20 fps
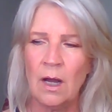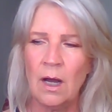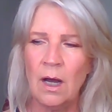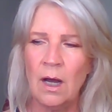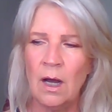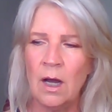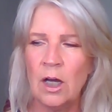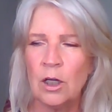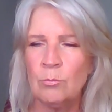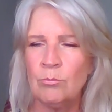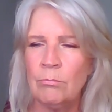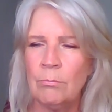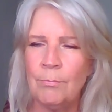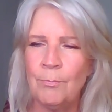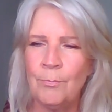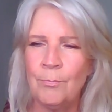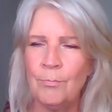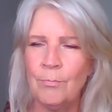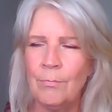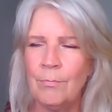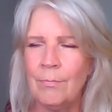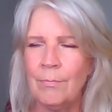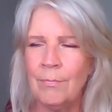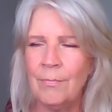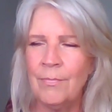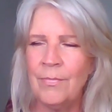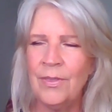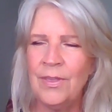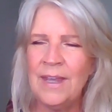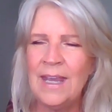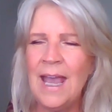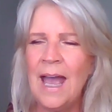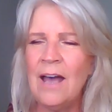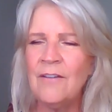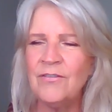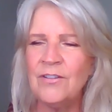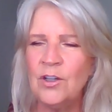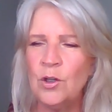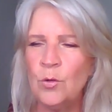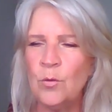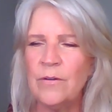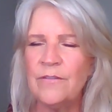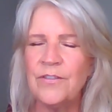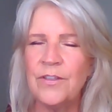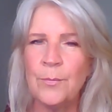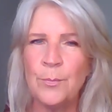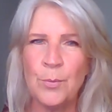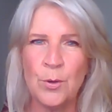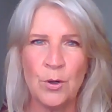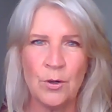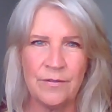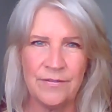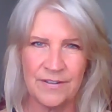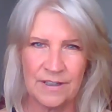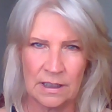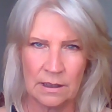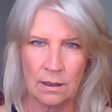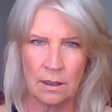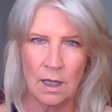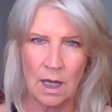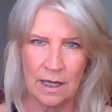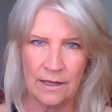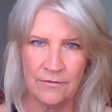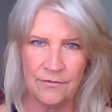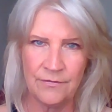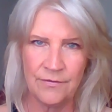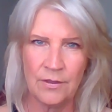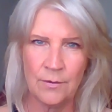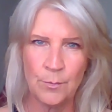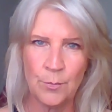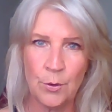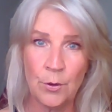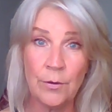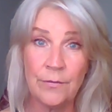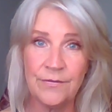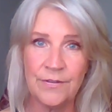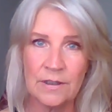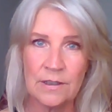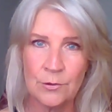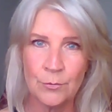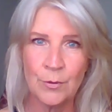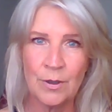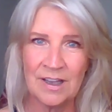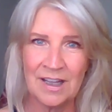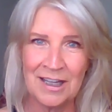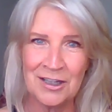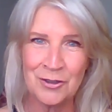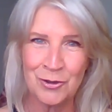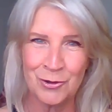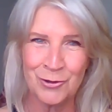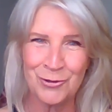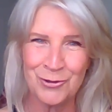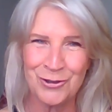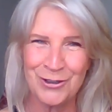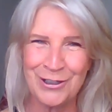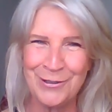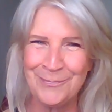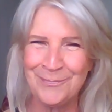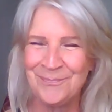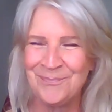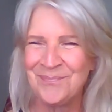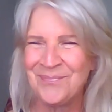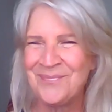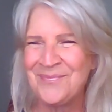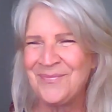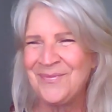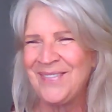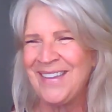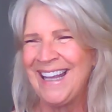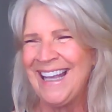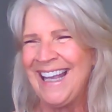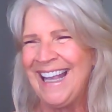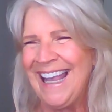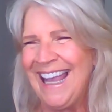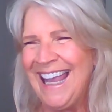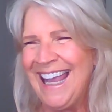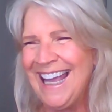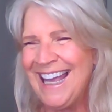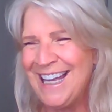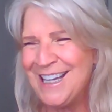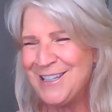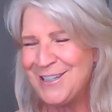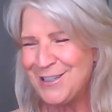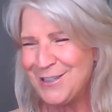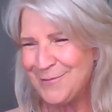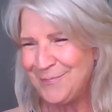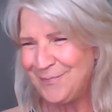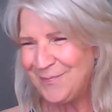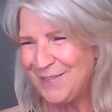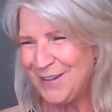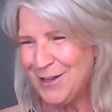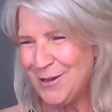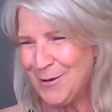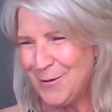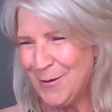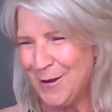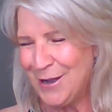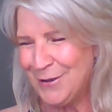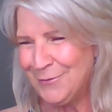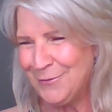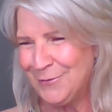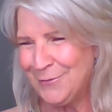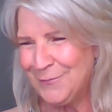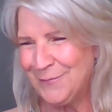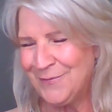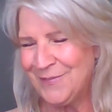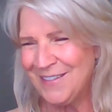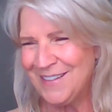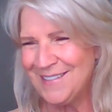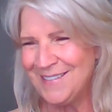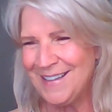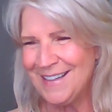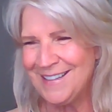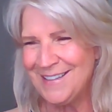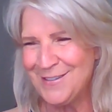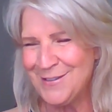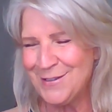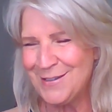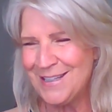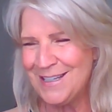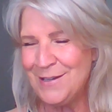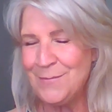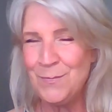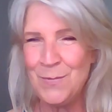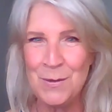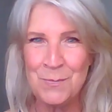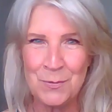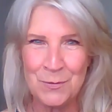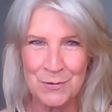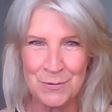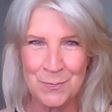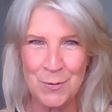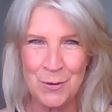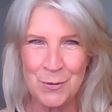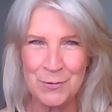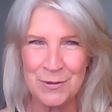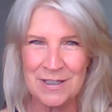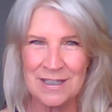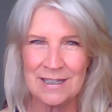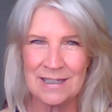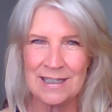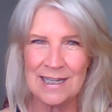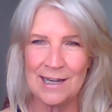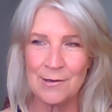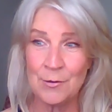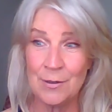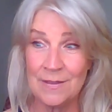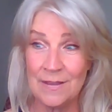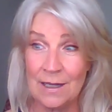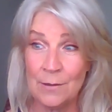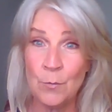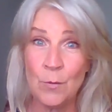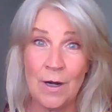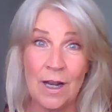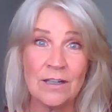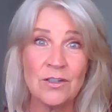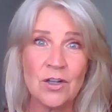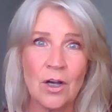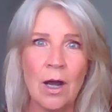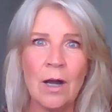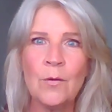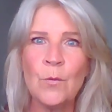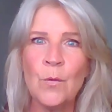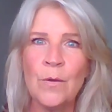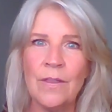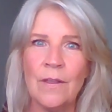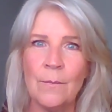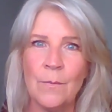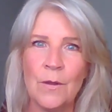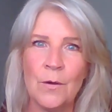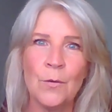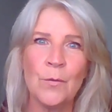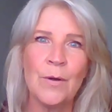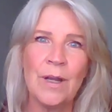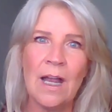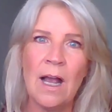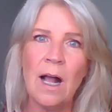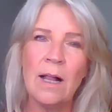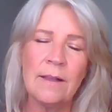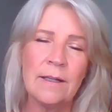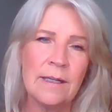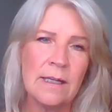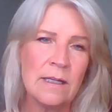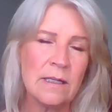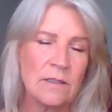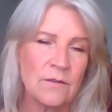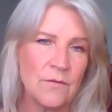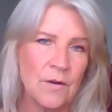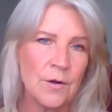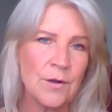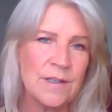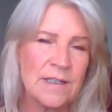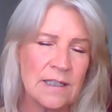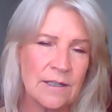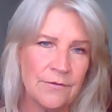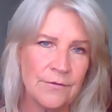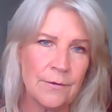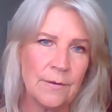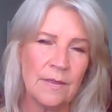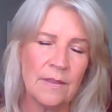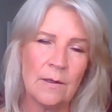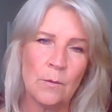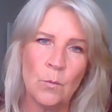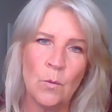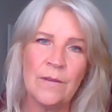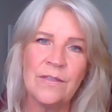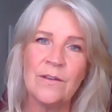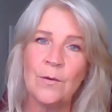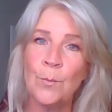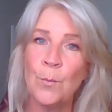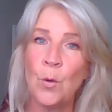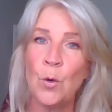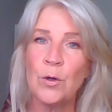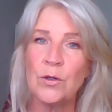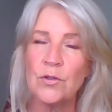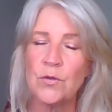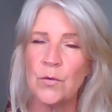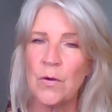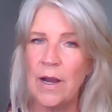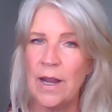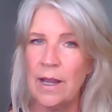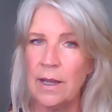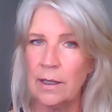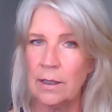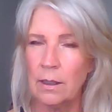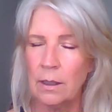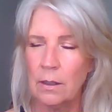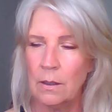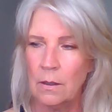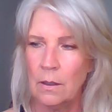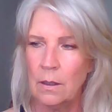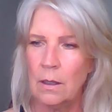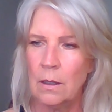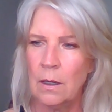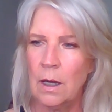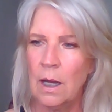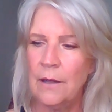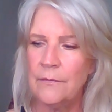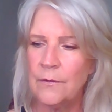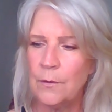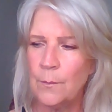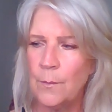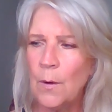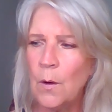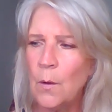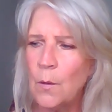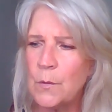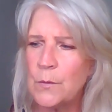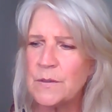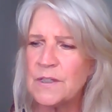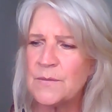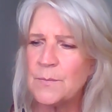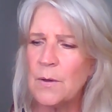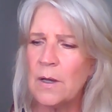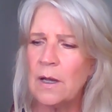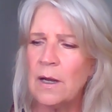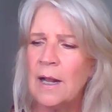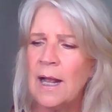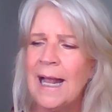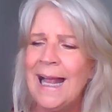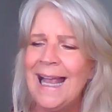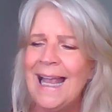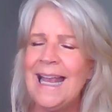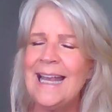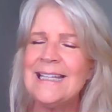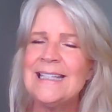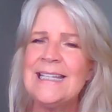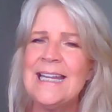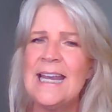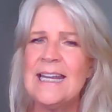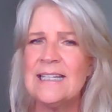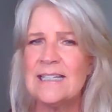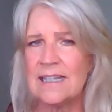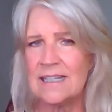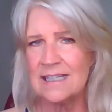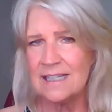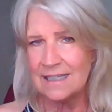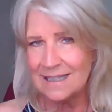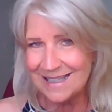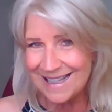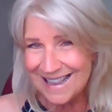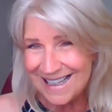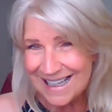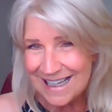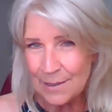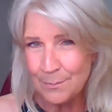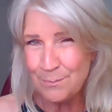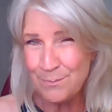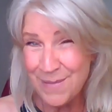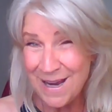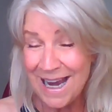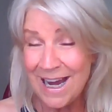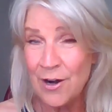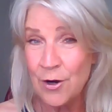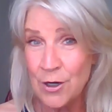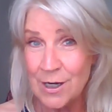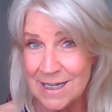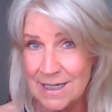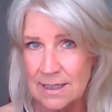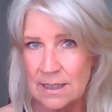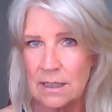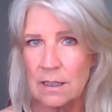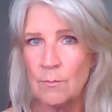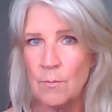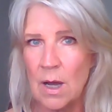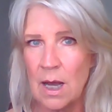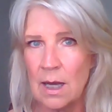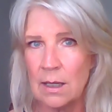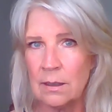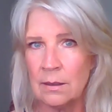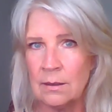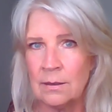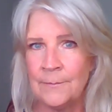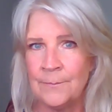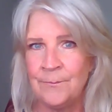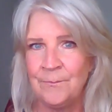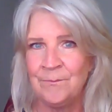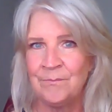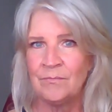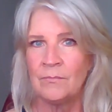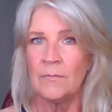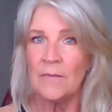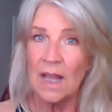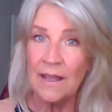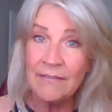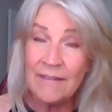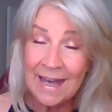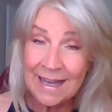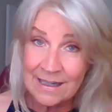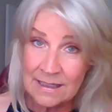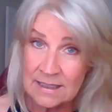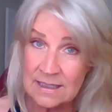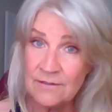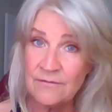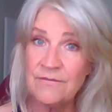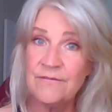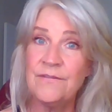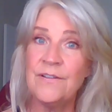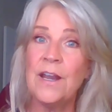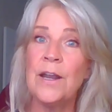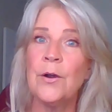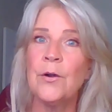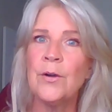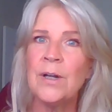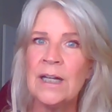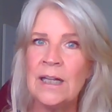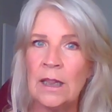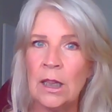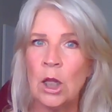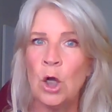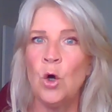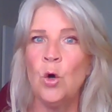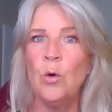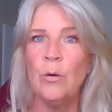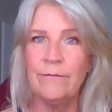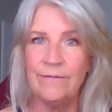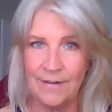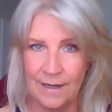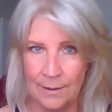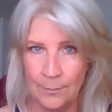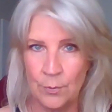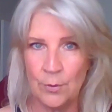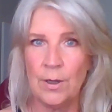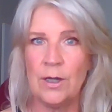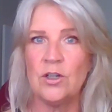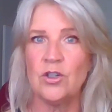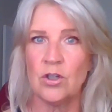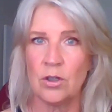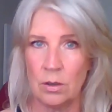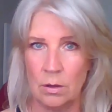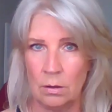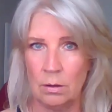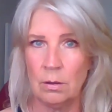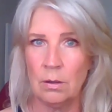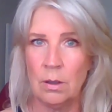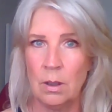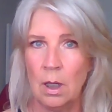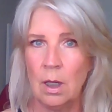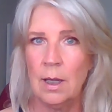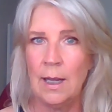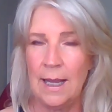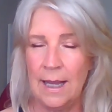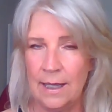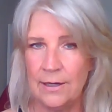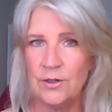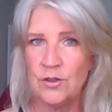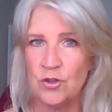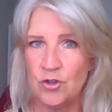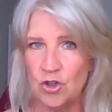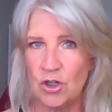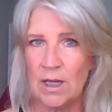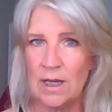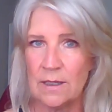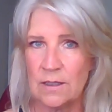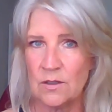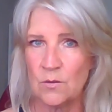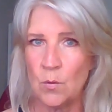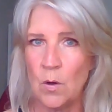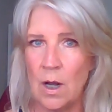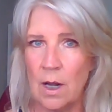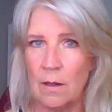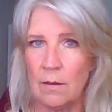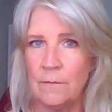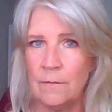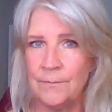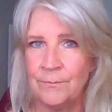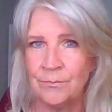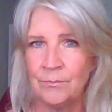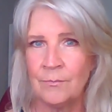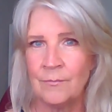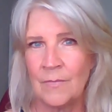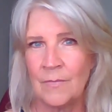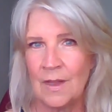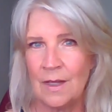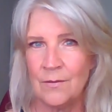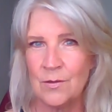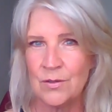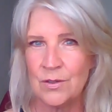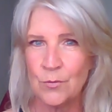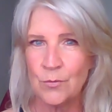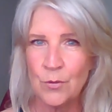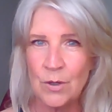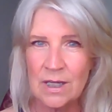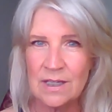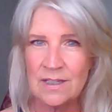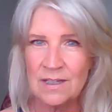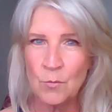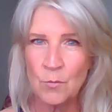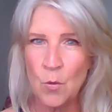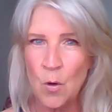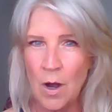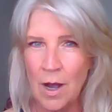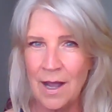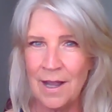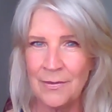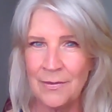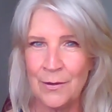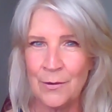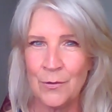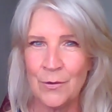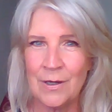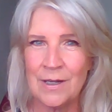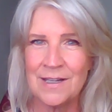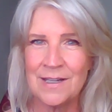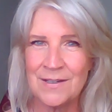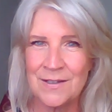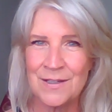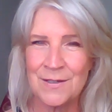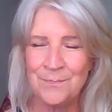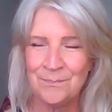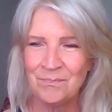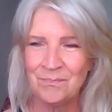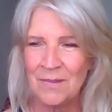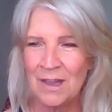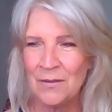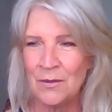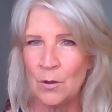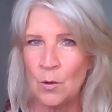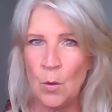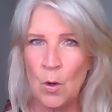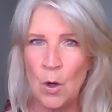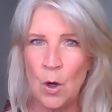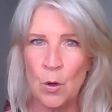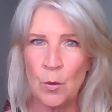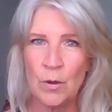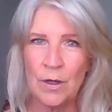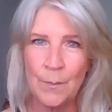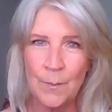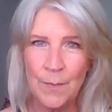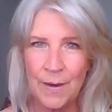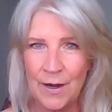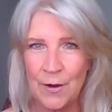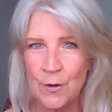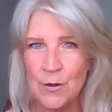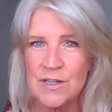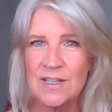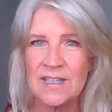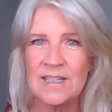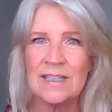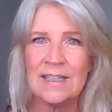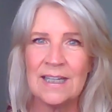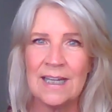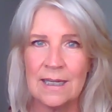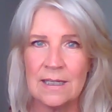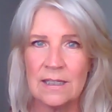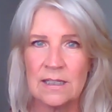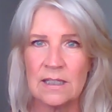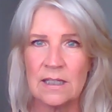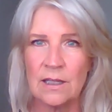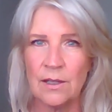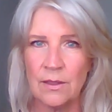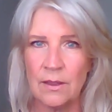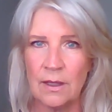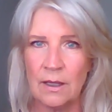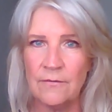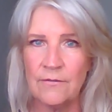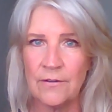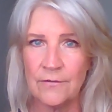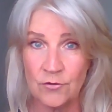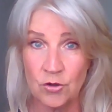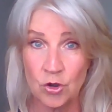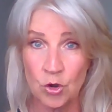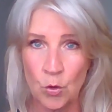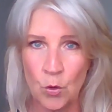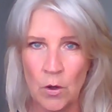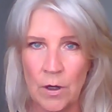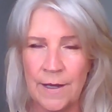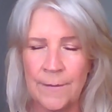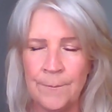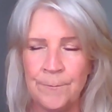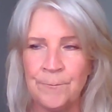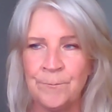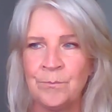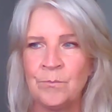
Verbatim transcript: um, the avenue of the perfect life, the perfect relationship. And, you know, I've seen people's posts, etc. And then when I talk with them, their reality is very different than what they're portraying on their posts. But it takes us into the comparison model. And that is a very low vibrational energy as well. And there's a reason why there is the quote, comparison is the thief of joy.